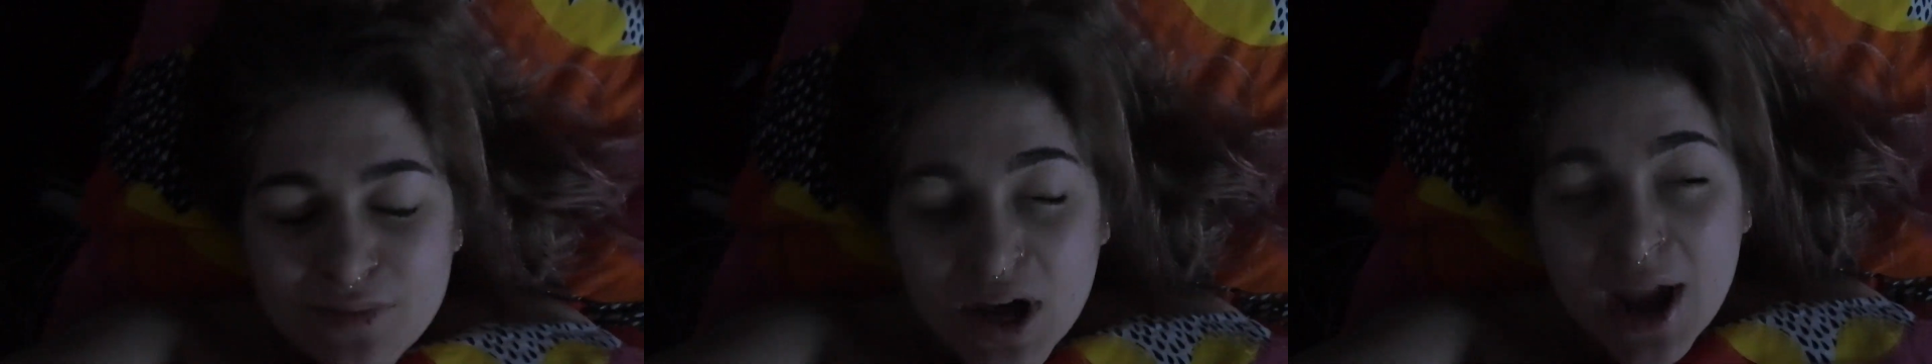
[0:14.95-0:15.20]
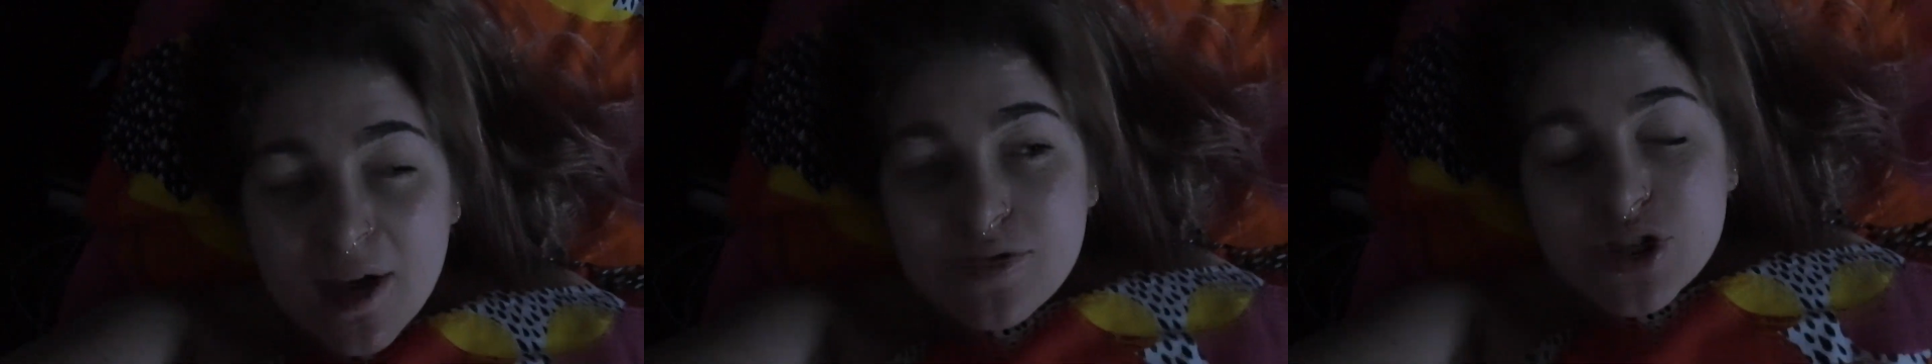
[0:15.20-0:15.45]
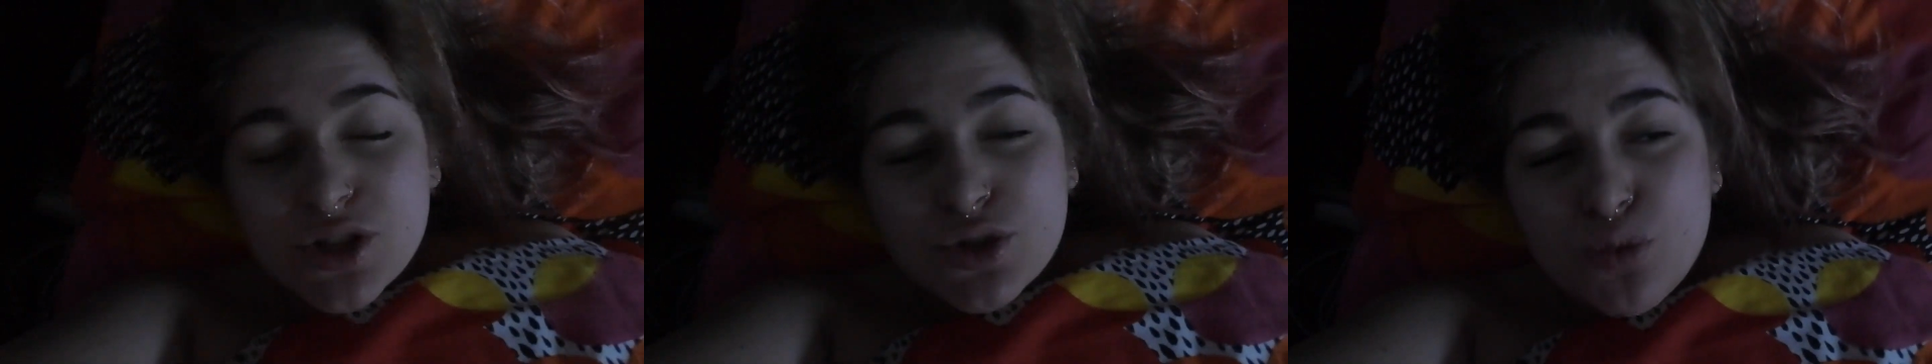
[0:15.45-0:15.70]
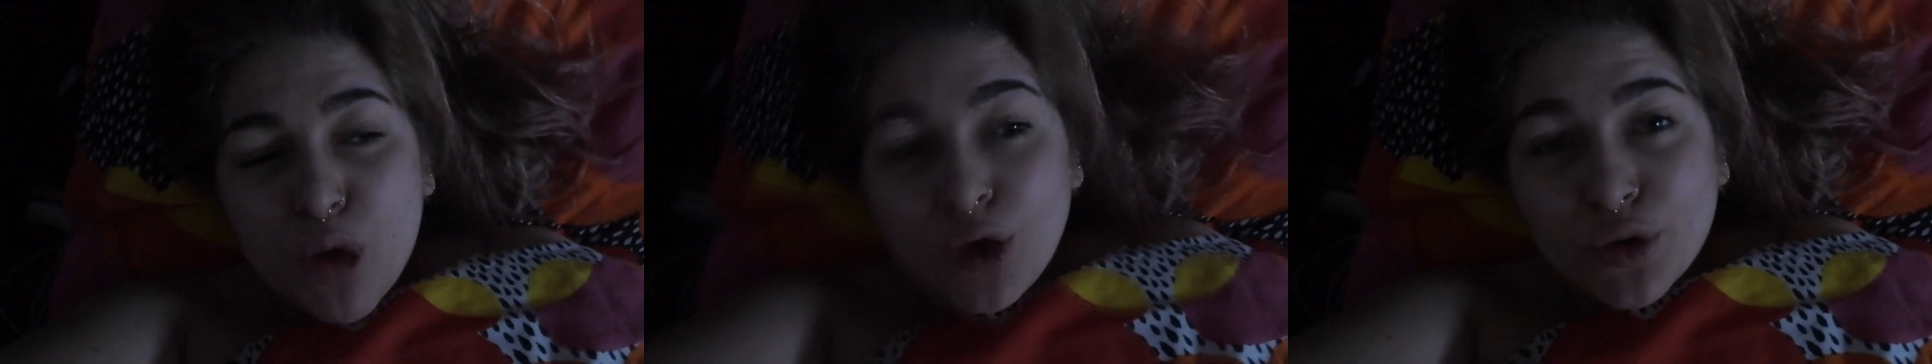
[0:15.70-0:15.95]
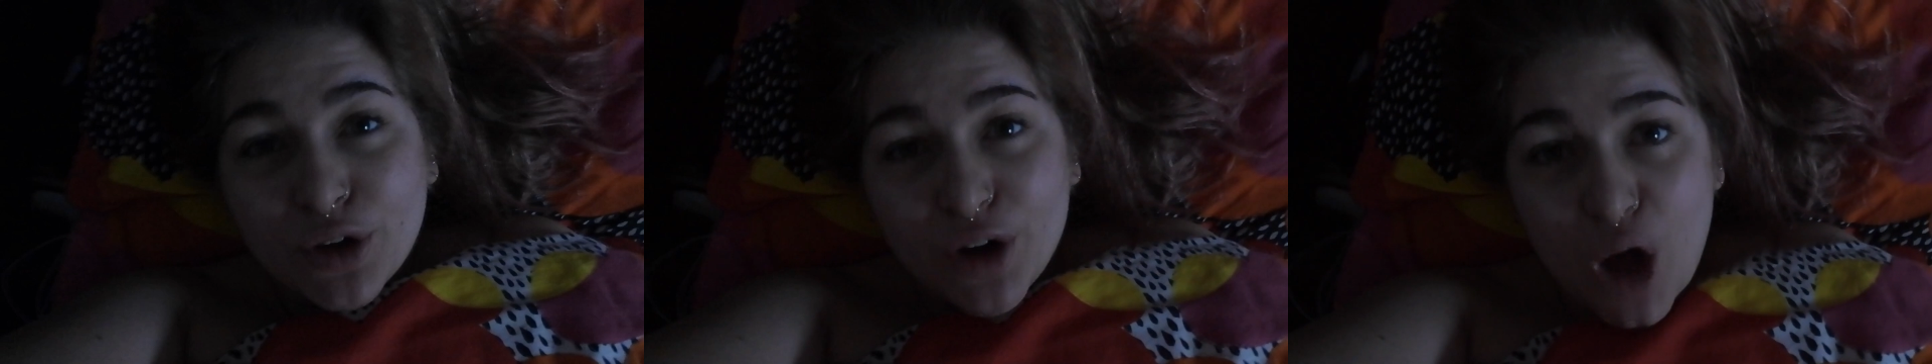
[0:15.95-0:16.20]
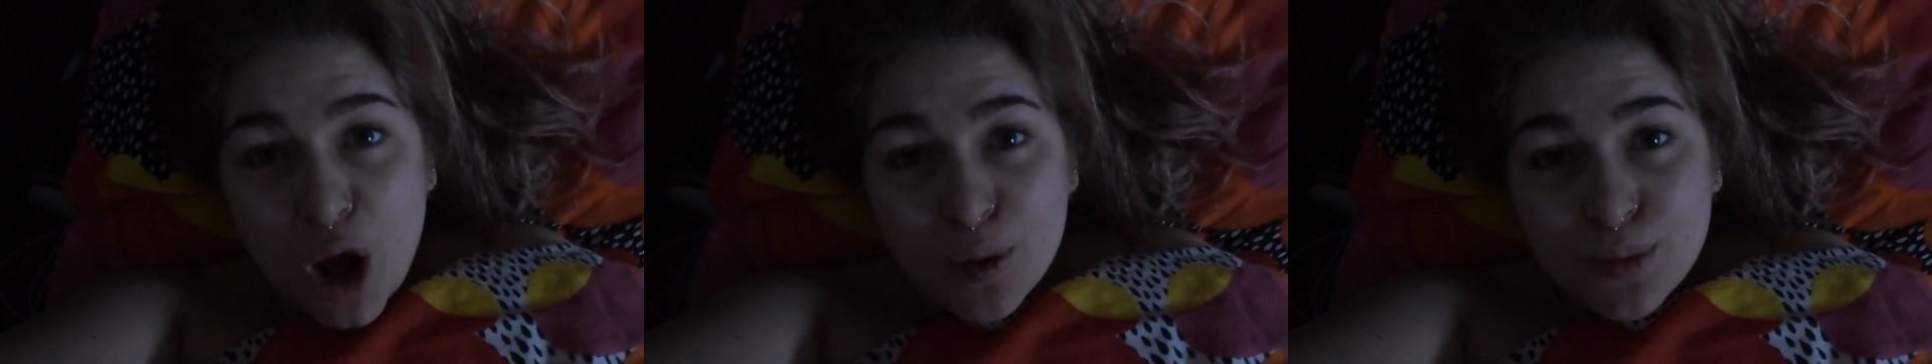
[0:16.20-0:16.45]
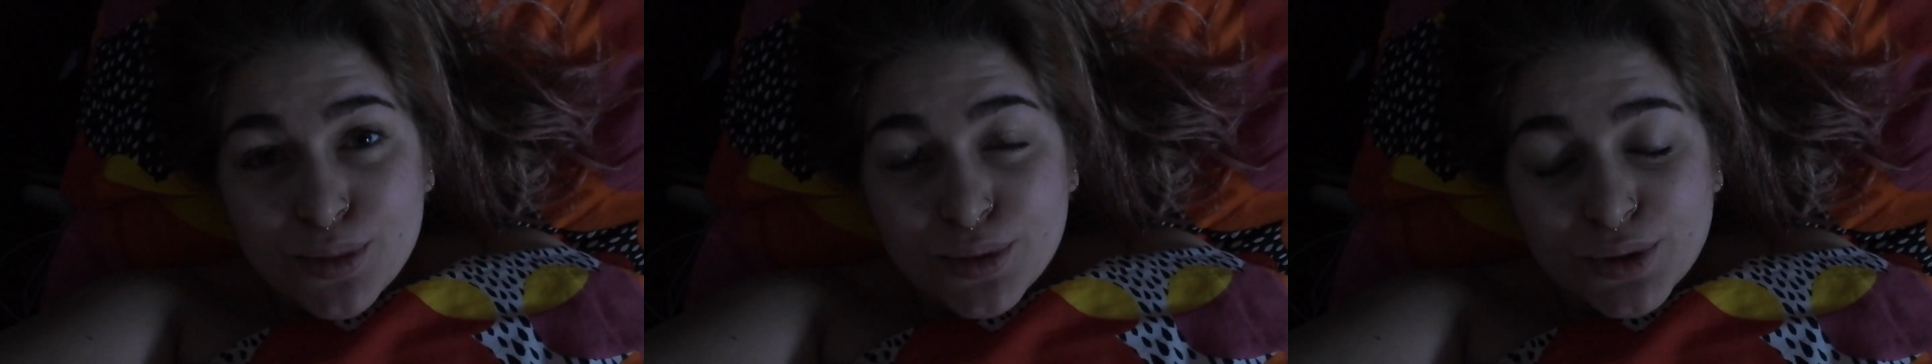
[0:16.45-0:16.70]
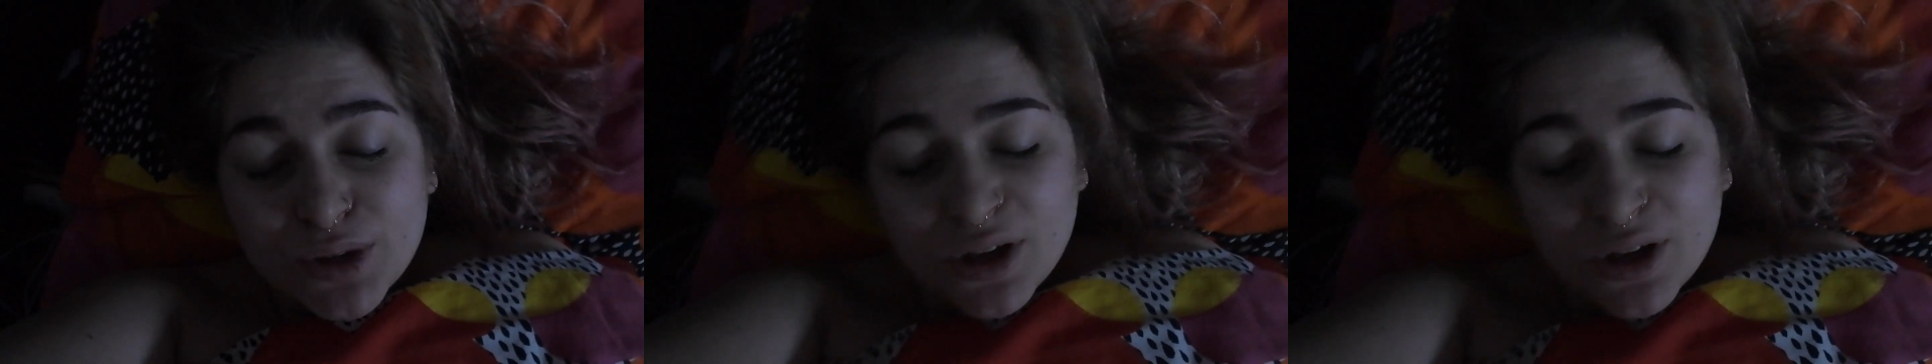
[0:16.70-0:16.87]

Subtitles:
I have just woken up